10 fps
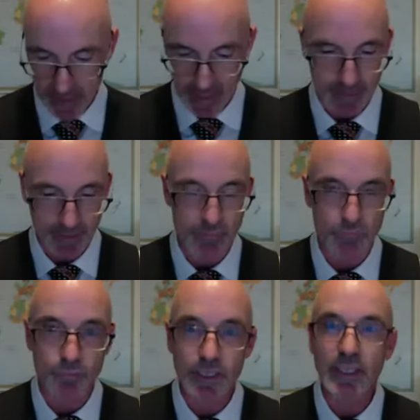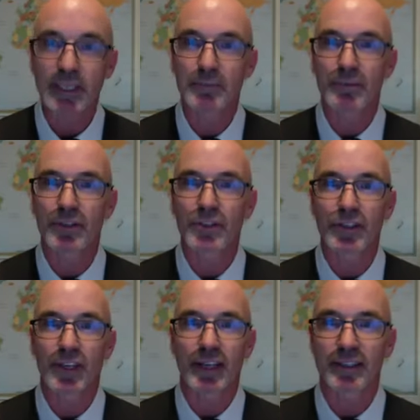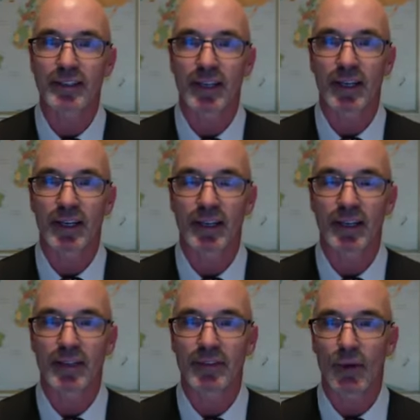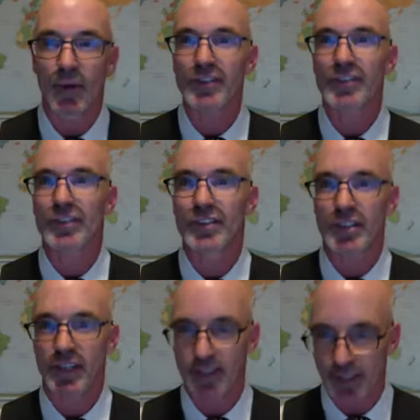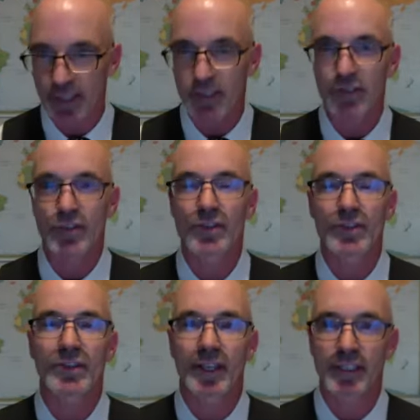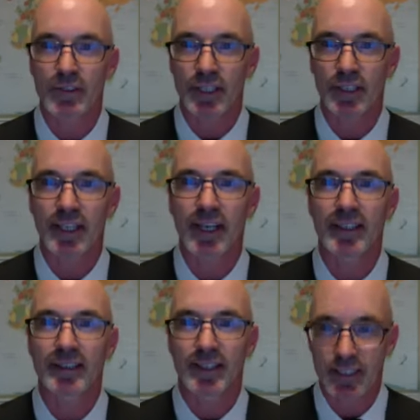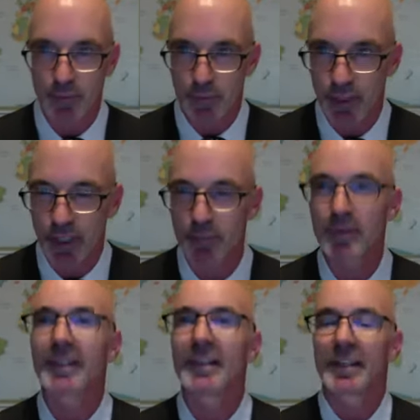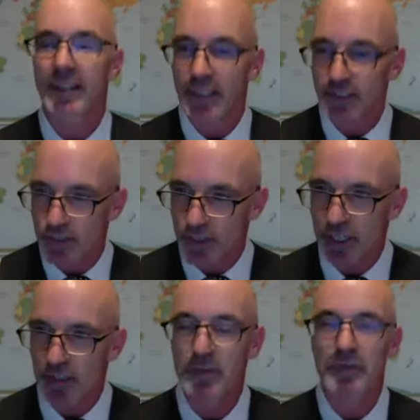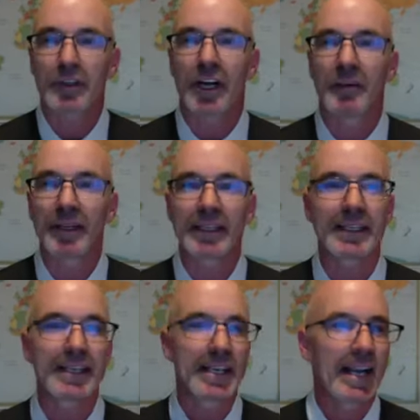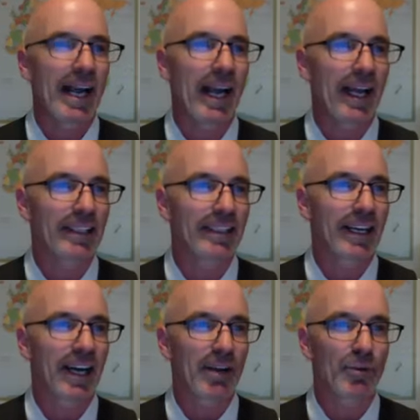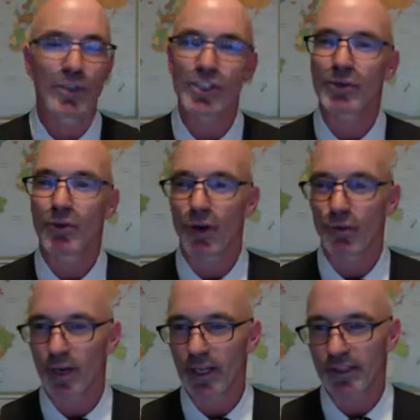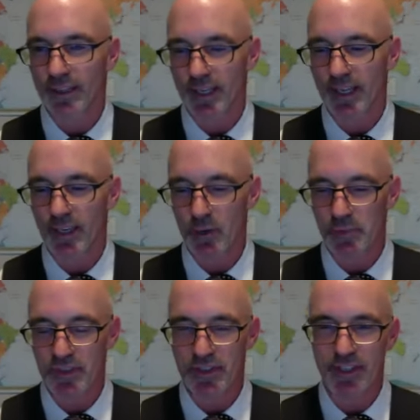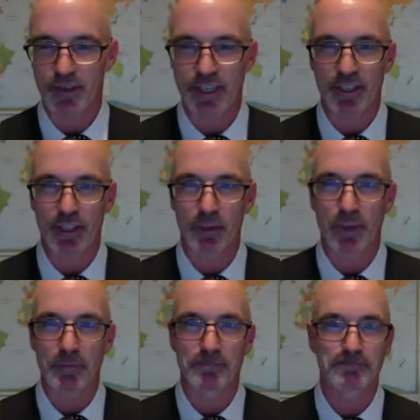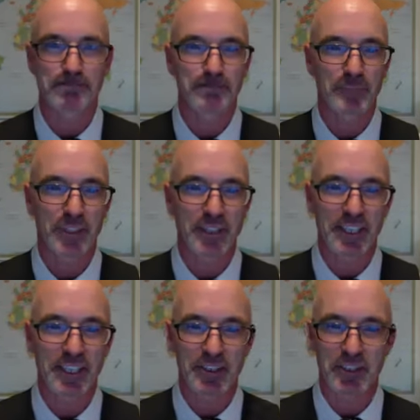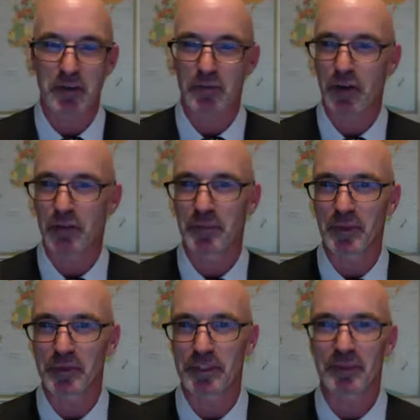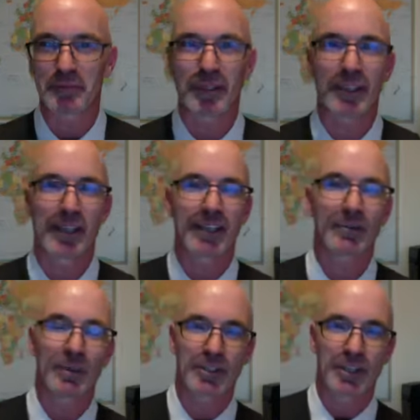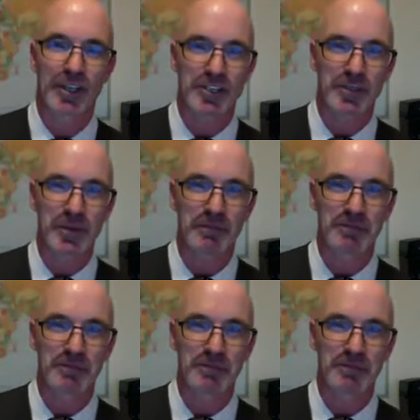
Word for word: And I really appreciate uh, uh, the questions tonight. Thank you, Susan. Thank you, Kellyanne. Thank you, Barb. Thank you, Jennifer, for coming. And uh, I wish you all well, and I, I hope to see you at another one. You can take yourself off mute, and we'll, uh, we'll talk soon.